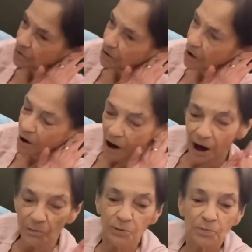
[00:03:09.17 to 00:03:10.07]
Uh, uh,
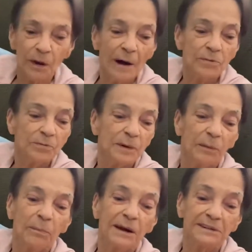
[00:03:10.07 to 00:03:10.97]
I would probably
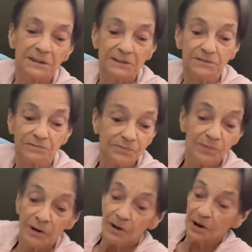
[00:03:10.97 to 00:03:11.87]
make it
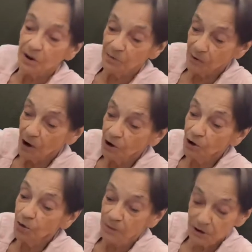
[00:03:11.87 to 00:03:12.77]
a
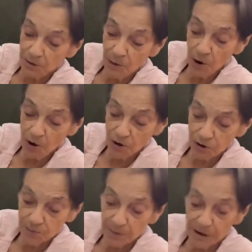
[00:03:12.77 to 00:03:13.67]
little bit smaller
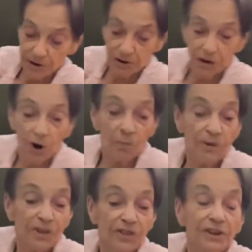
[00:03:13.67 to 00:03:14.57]
so because they're going to
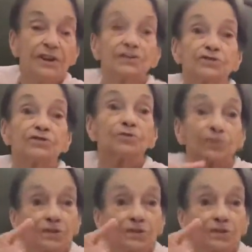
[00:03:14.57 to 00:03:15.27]
be thin, so